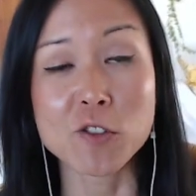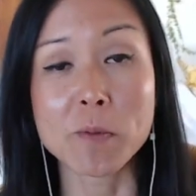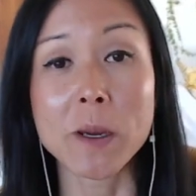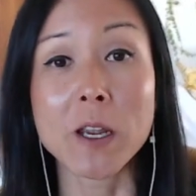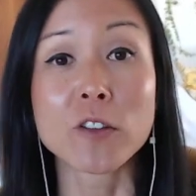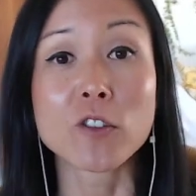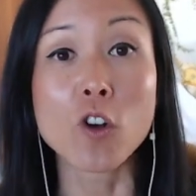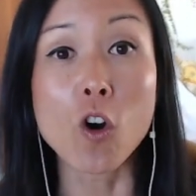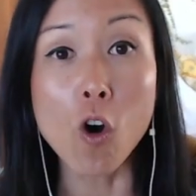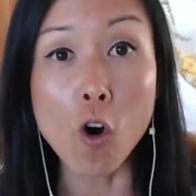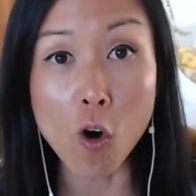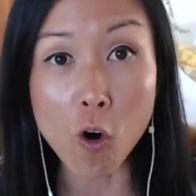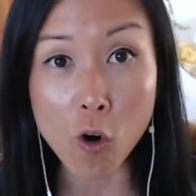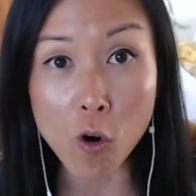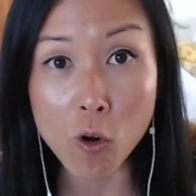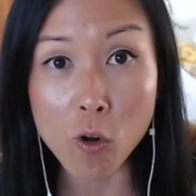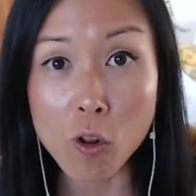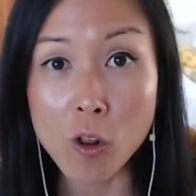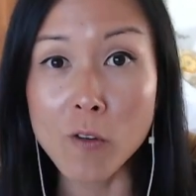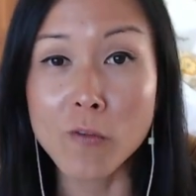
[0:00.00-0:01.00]
Because
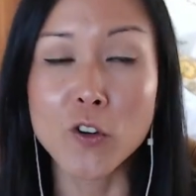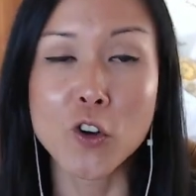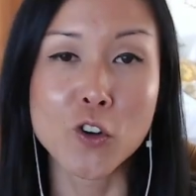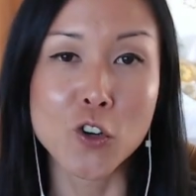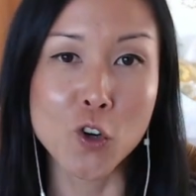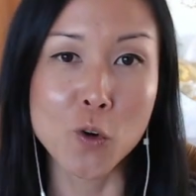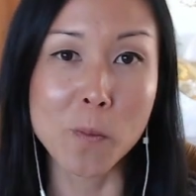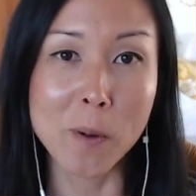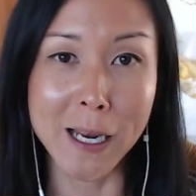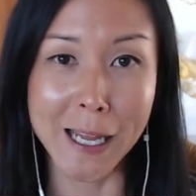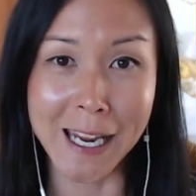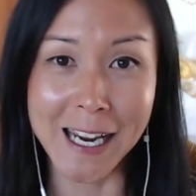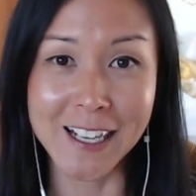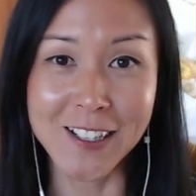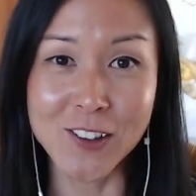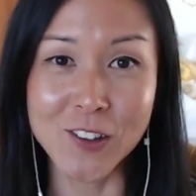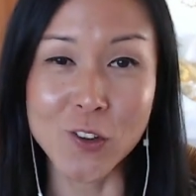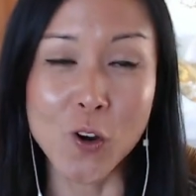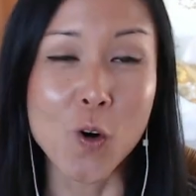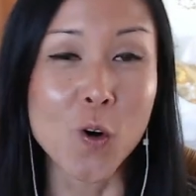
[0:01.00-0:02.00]
all of your new
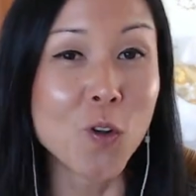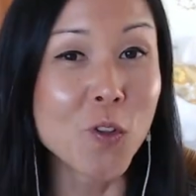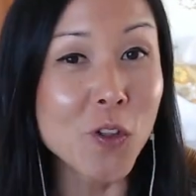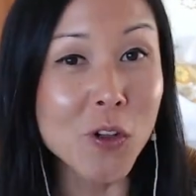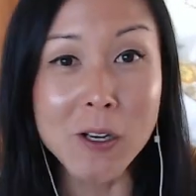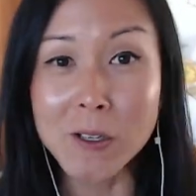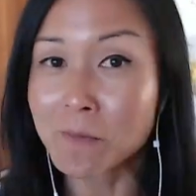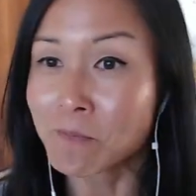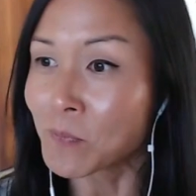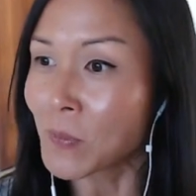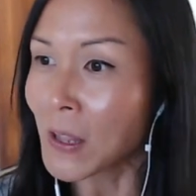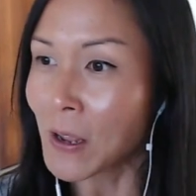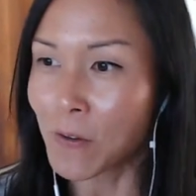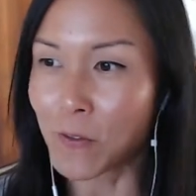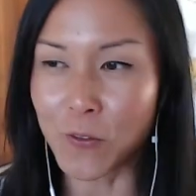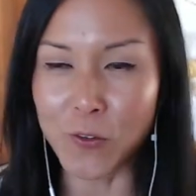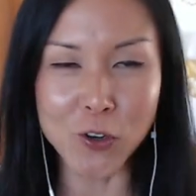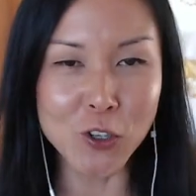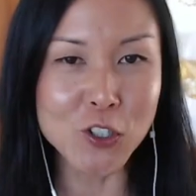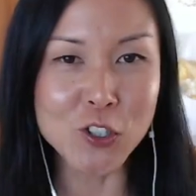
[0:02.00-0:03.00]
plans, all the
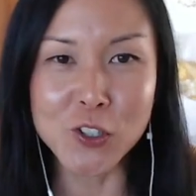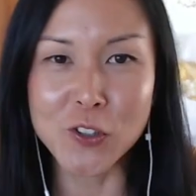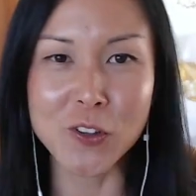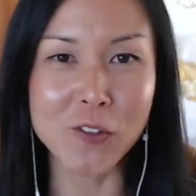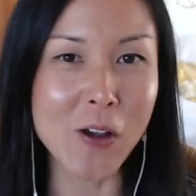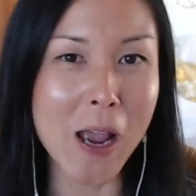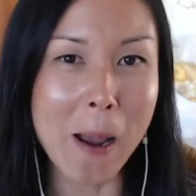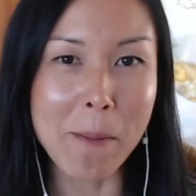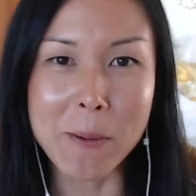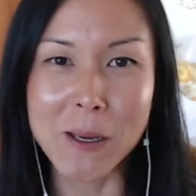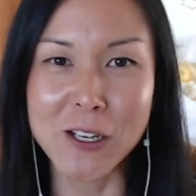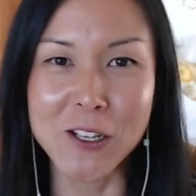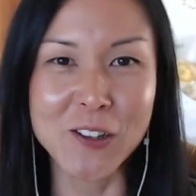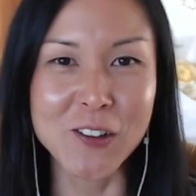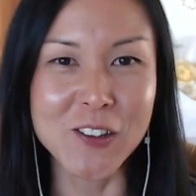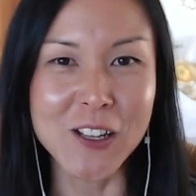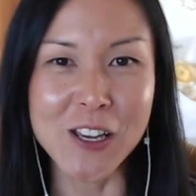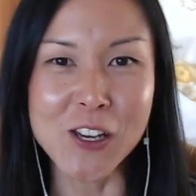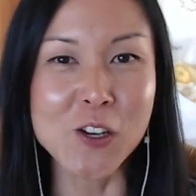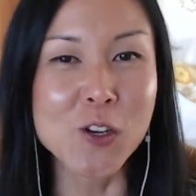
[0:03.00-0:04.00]
versions of happiness
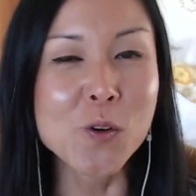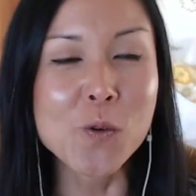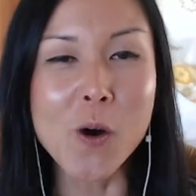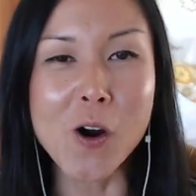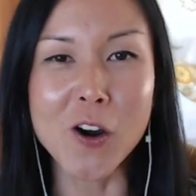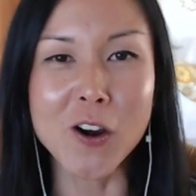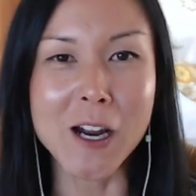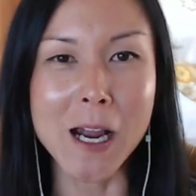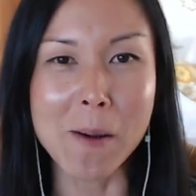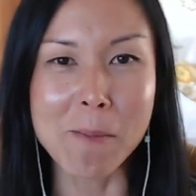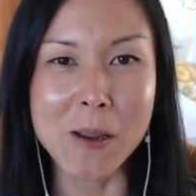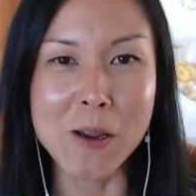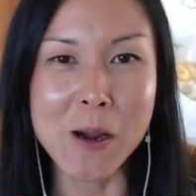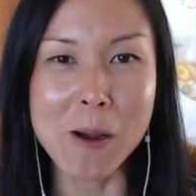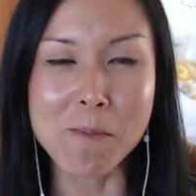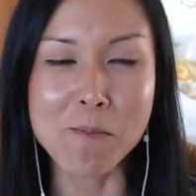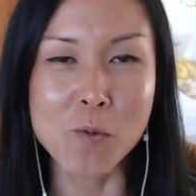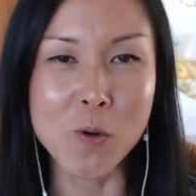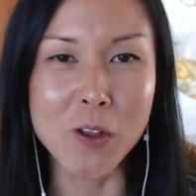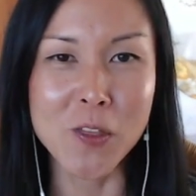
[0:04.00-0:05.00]
that you are coming
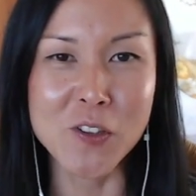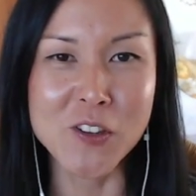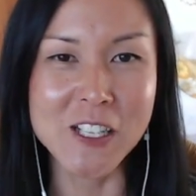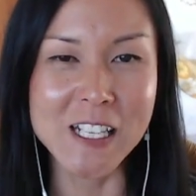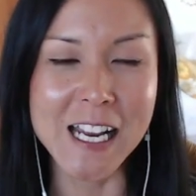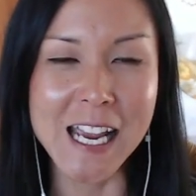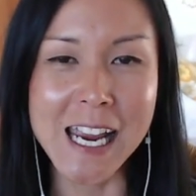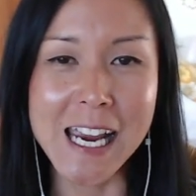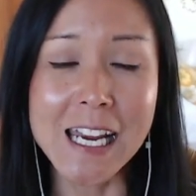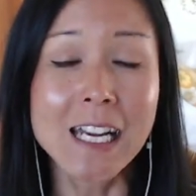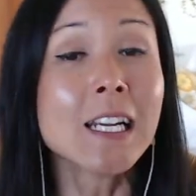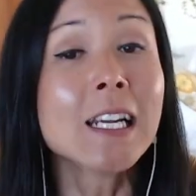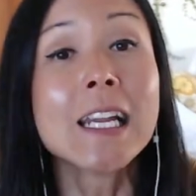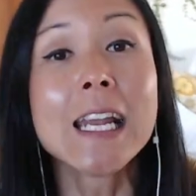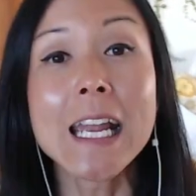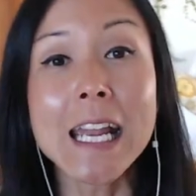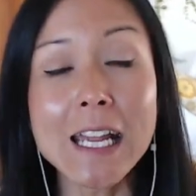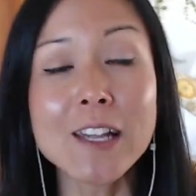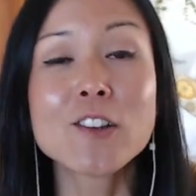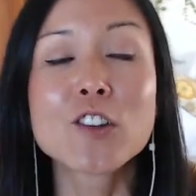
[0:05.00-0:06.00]
up with today
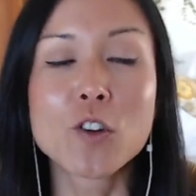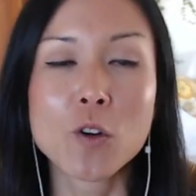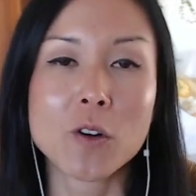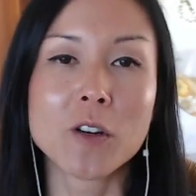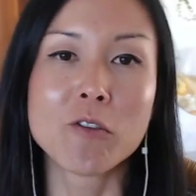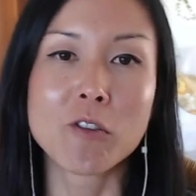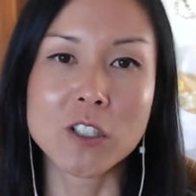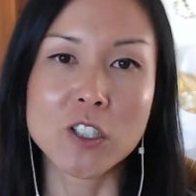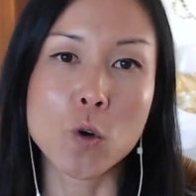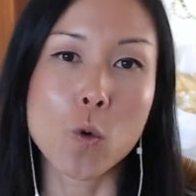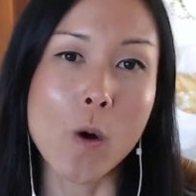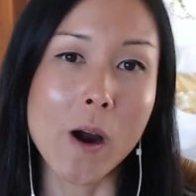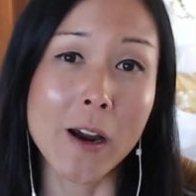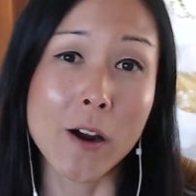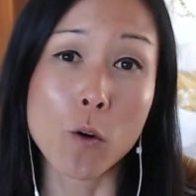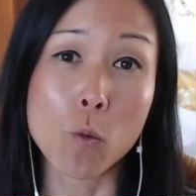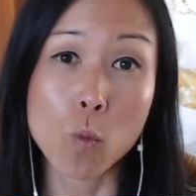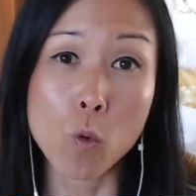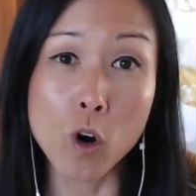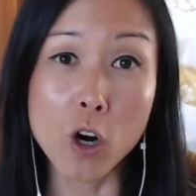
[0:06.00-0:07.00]
is going to
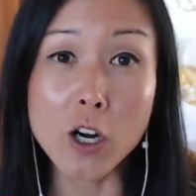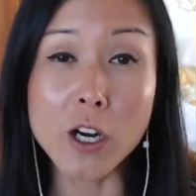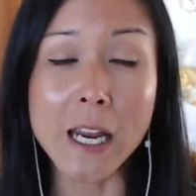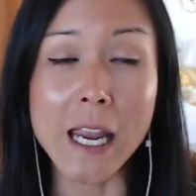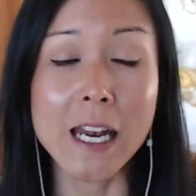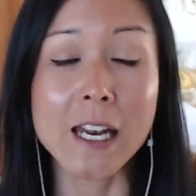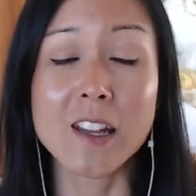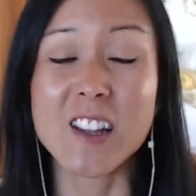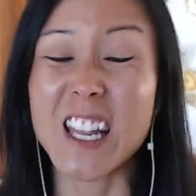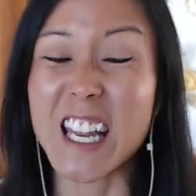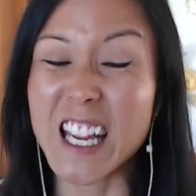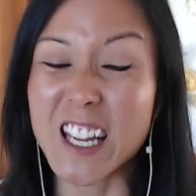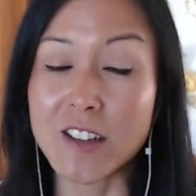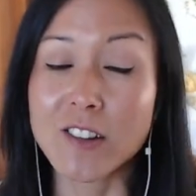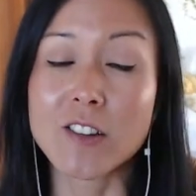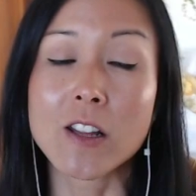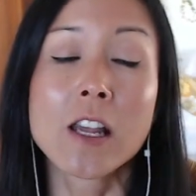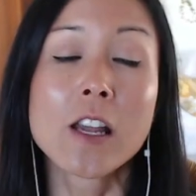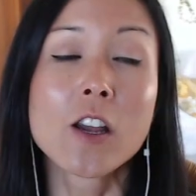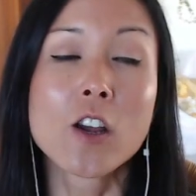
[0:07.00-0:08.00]
require work and it
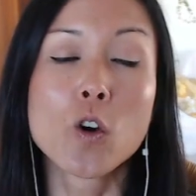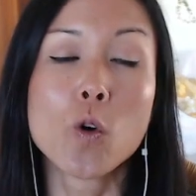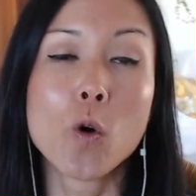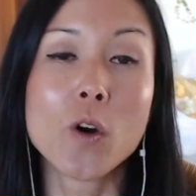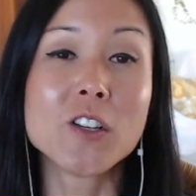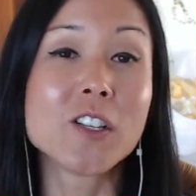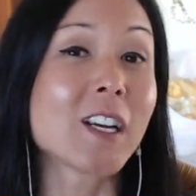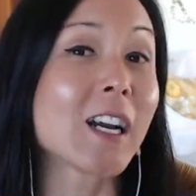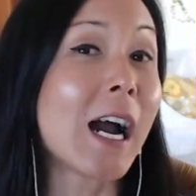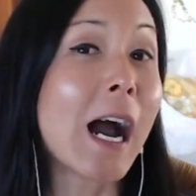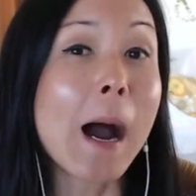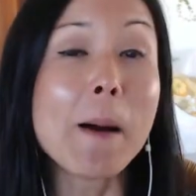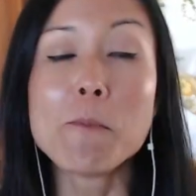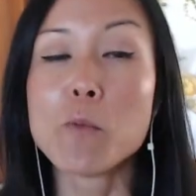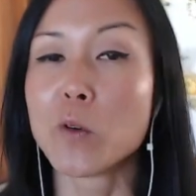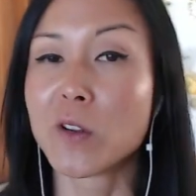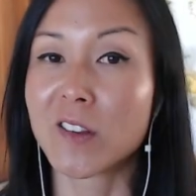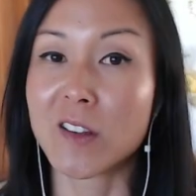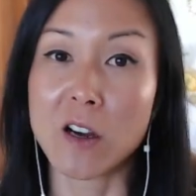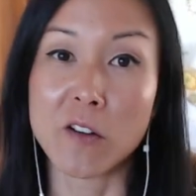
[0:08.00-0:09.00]
is going to come
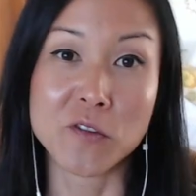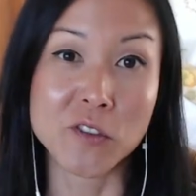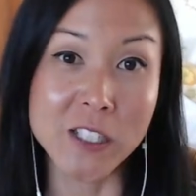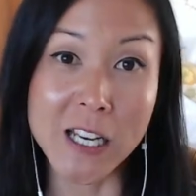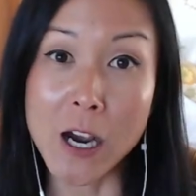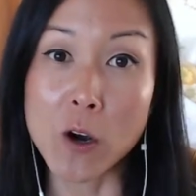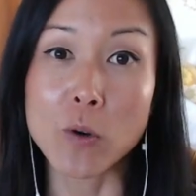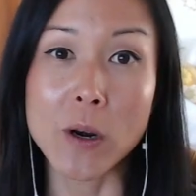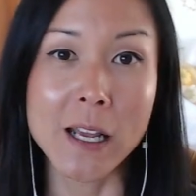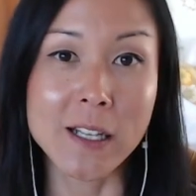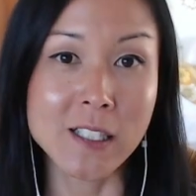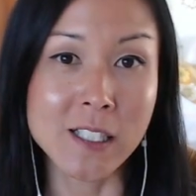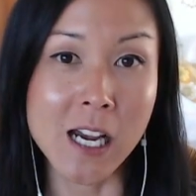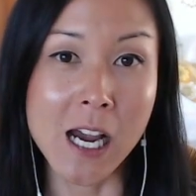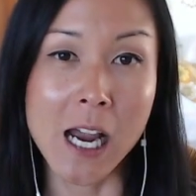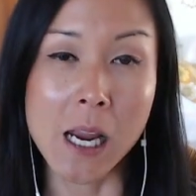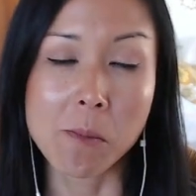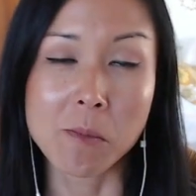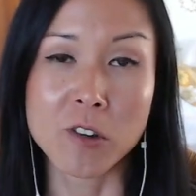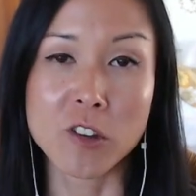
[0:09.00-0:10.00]
with self doubt at
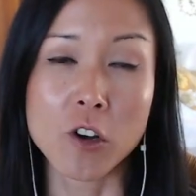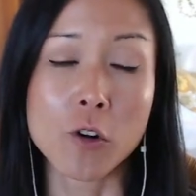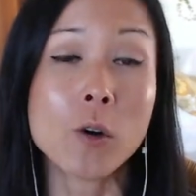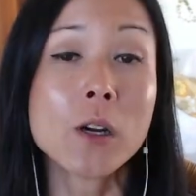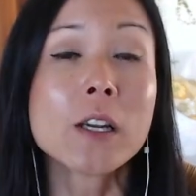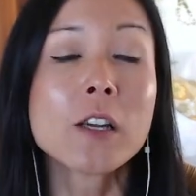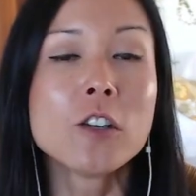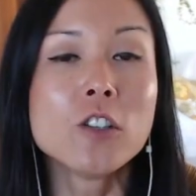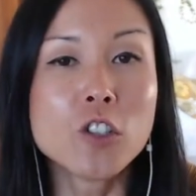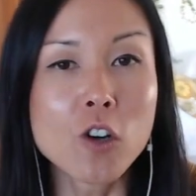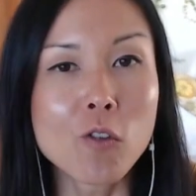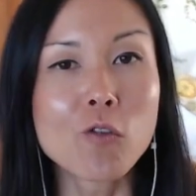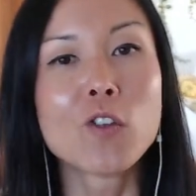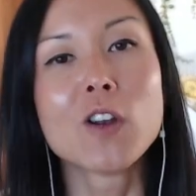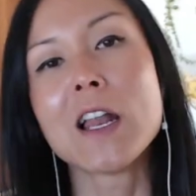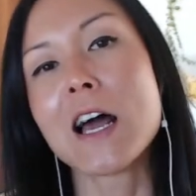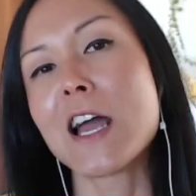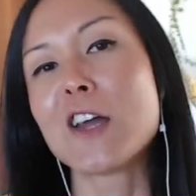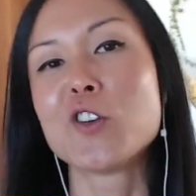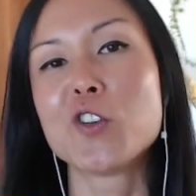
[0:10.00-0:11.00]
times. So don't
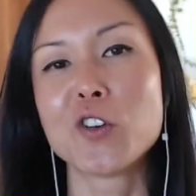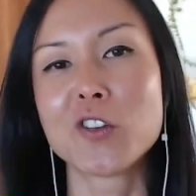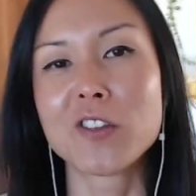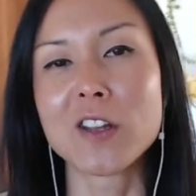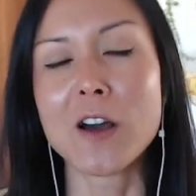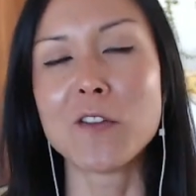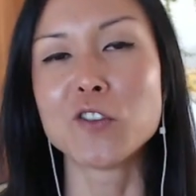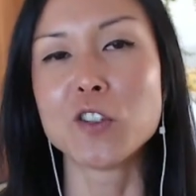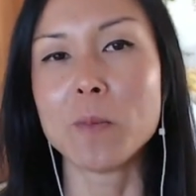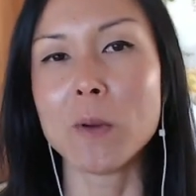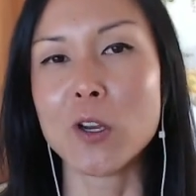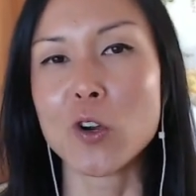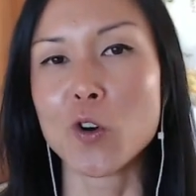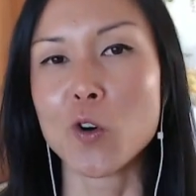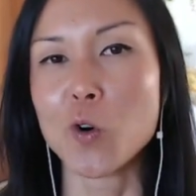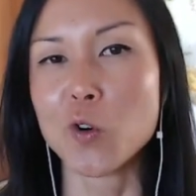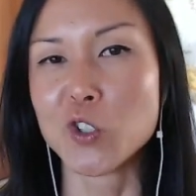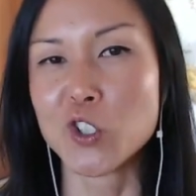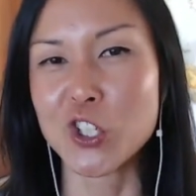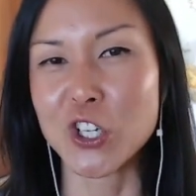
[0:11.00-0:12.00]
rely on yourself to be your
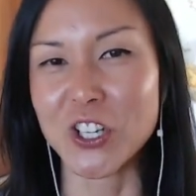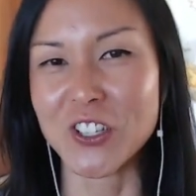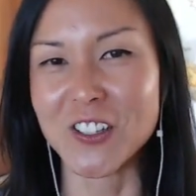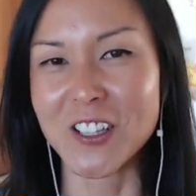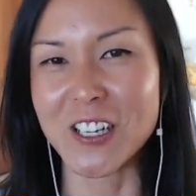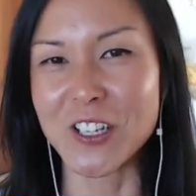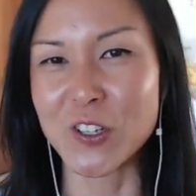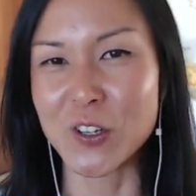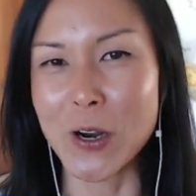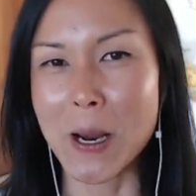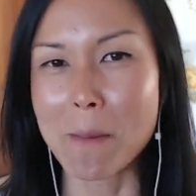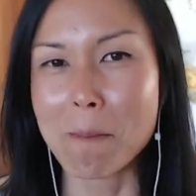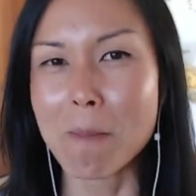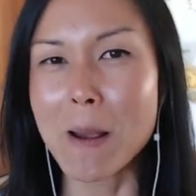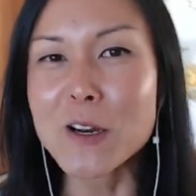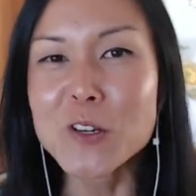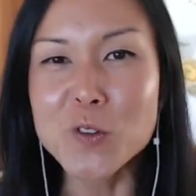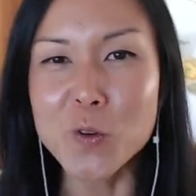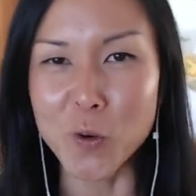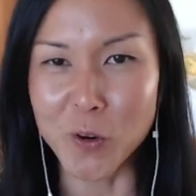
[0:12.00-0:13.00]
own cheerleader and
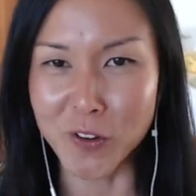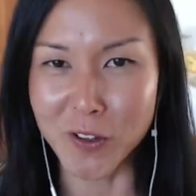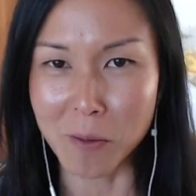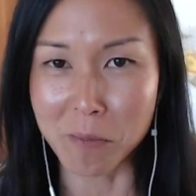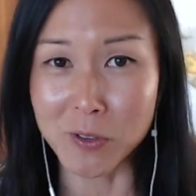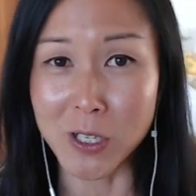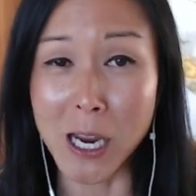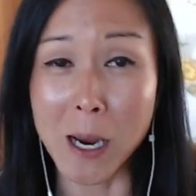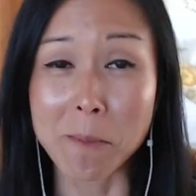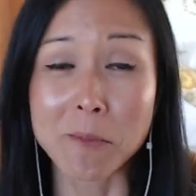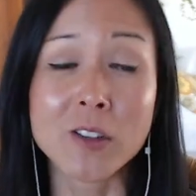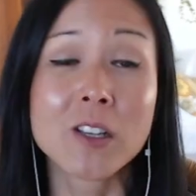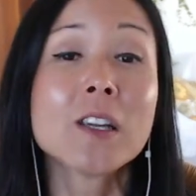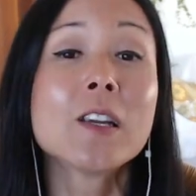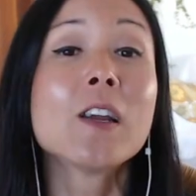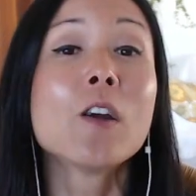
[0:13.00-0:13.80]
mentor sometimes.